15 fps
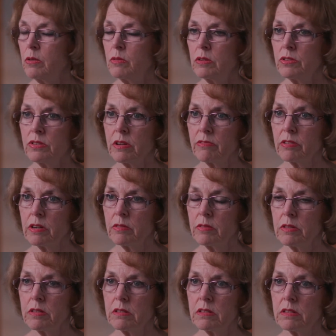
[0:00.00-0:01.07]
who are suffering
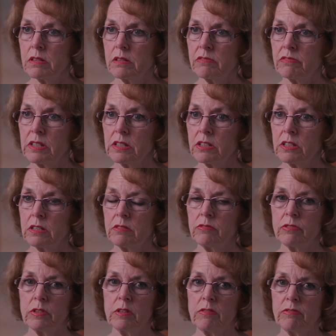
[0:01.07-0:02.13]
with this affliction,
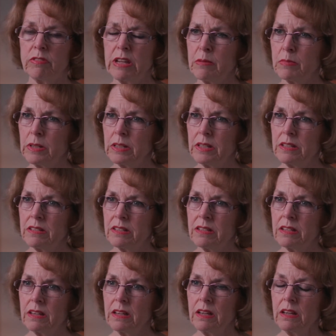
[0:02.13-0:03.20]
for the families,